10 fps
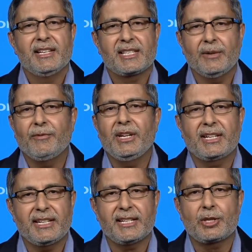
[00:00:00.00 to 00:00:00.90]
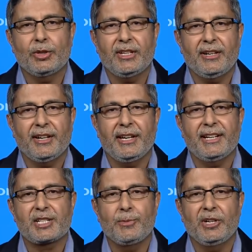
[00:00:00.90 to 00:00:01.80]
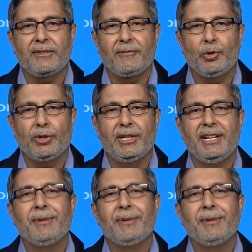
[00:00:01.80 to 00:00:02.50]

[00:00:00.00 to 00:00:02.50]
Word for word: some weakness on the high-end smartphone,